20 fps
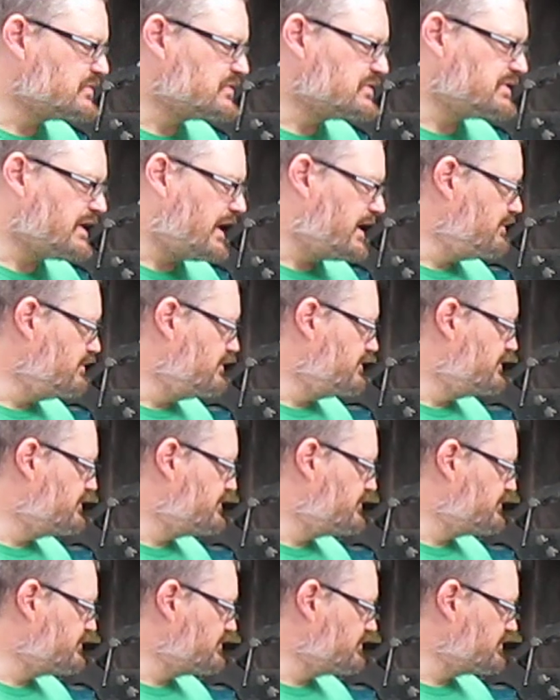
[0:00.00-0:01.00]
Same
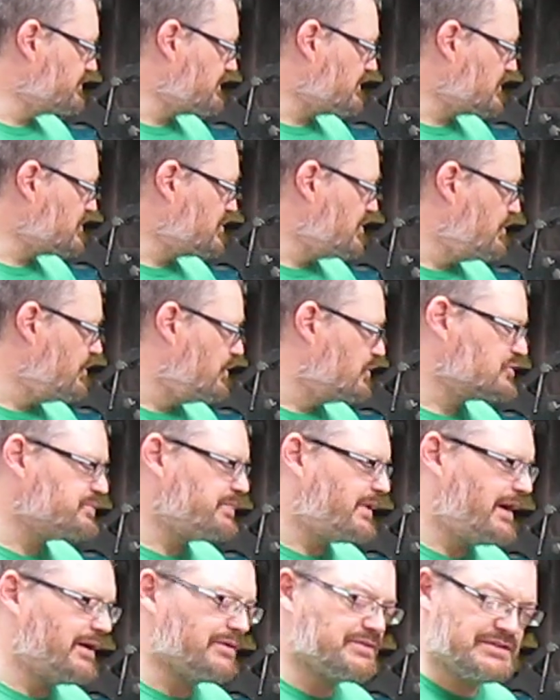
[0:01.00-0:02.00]
2
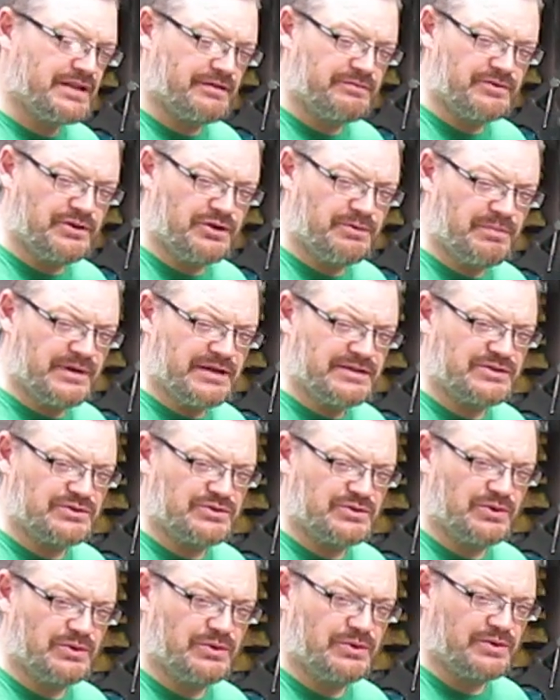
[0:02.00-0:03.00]
horsepower, 7 newton meters of
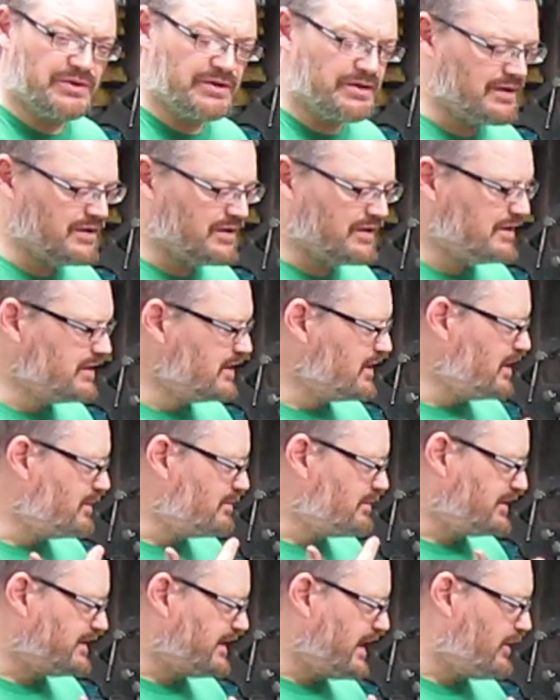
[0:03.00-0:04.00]
torque,
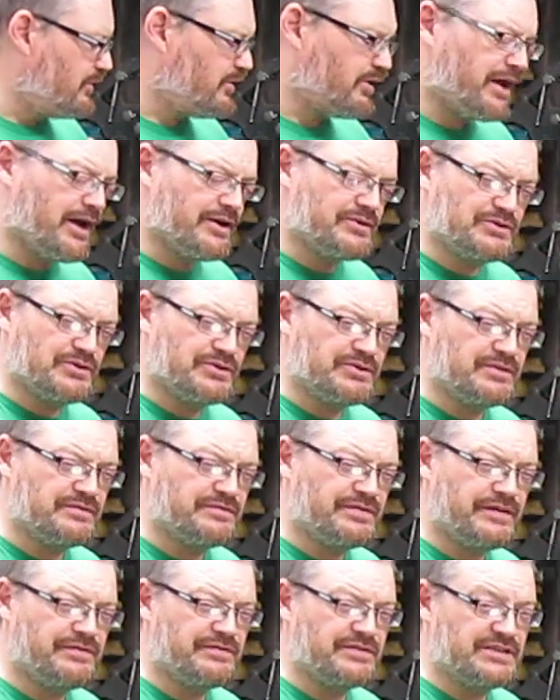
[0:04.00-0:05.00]
but now they'll go to
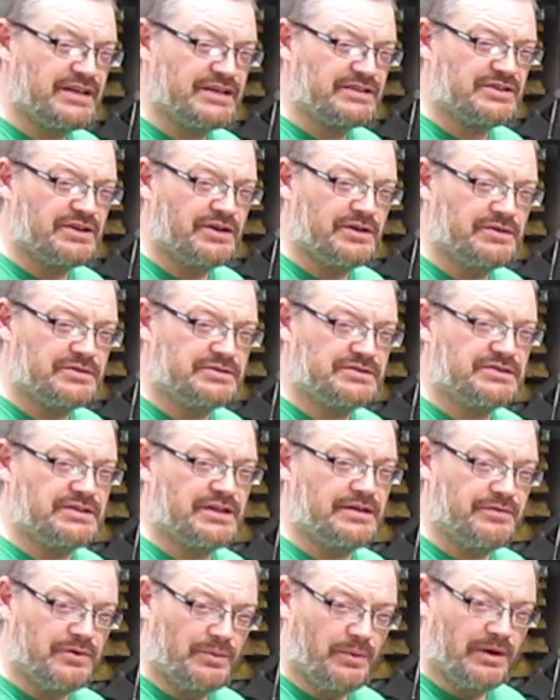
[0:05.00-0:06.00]
156 hertz
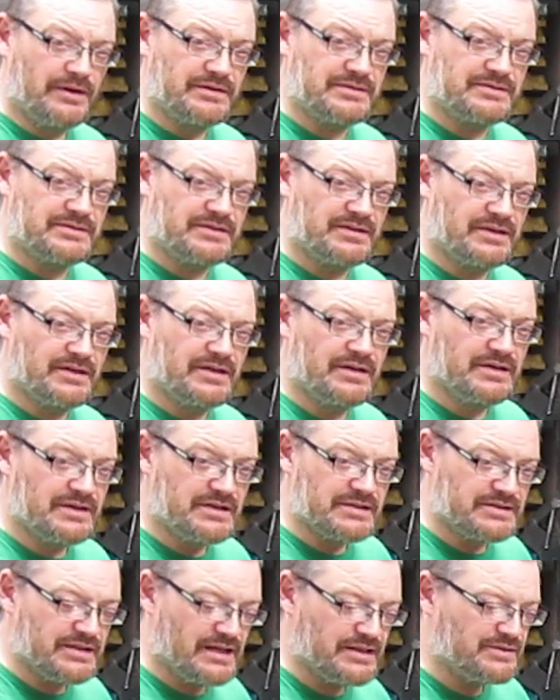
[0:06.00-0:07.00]
if you want. So
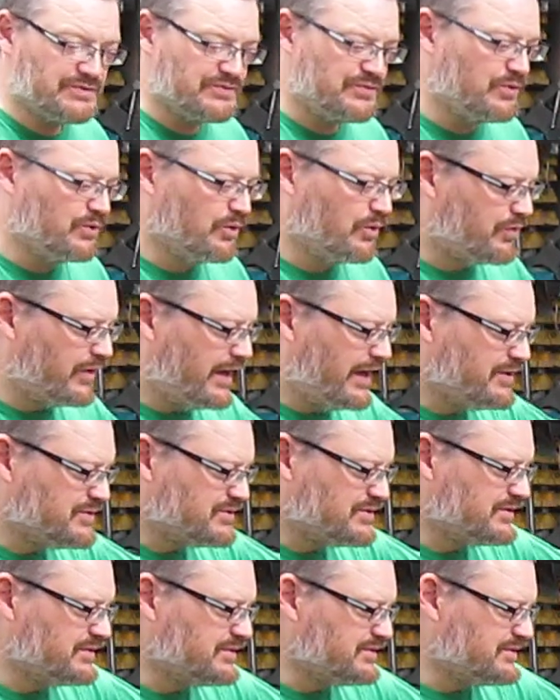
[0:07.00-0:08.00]
that's
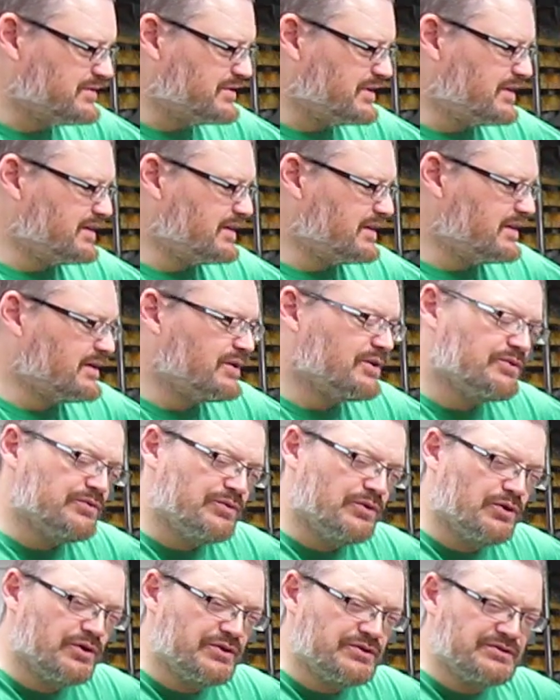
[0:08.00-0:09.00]

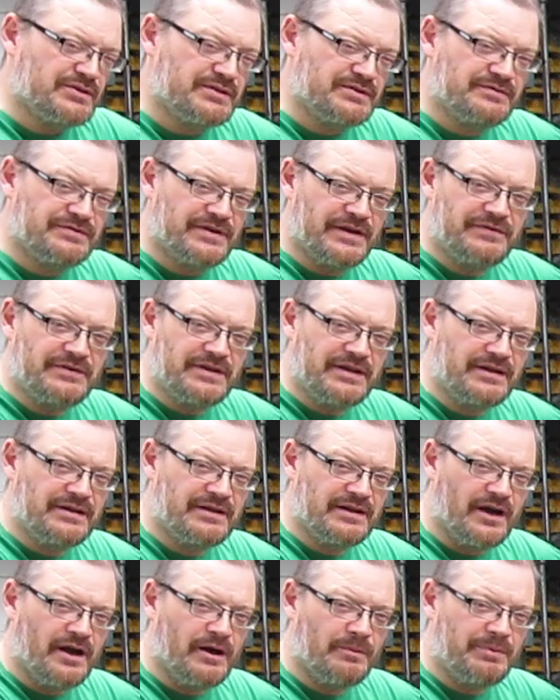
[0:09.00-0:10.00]
4,450
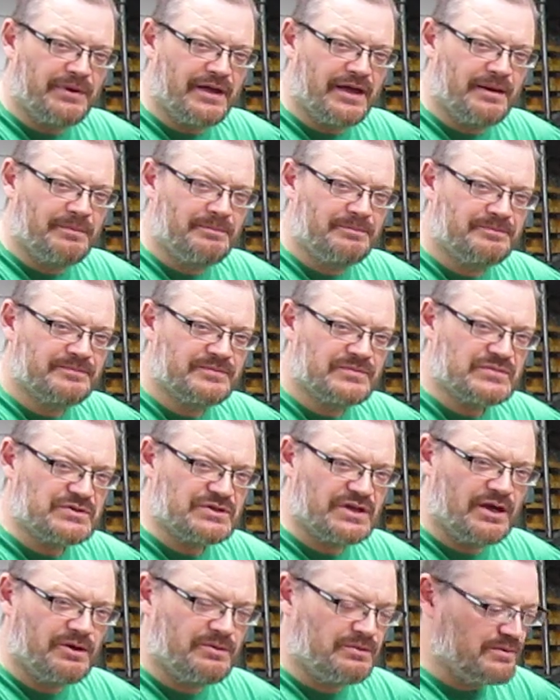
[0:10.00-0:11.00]
RPM,
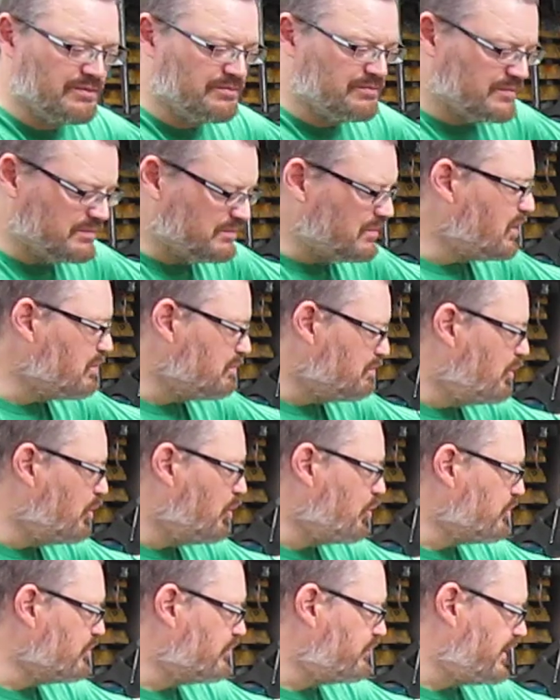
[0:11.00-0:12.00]
so
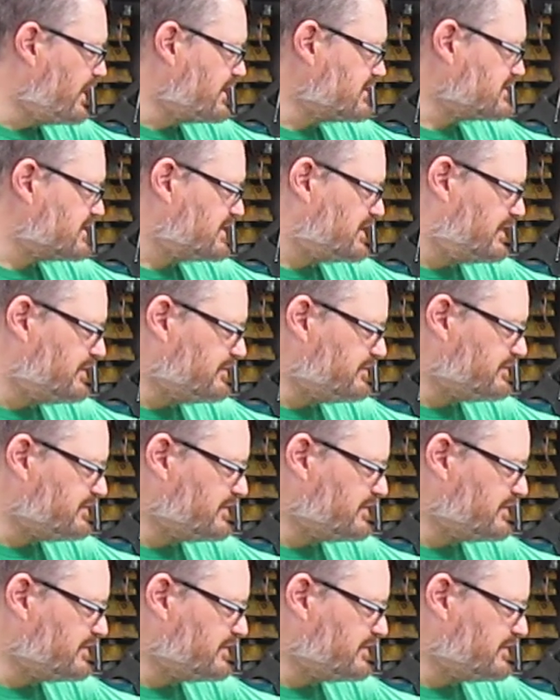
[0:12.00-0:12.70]
more than fast enough.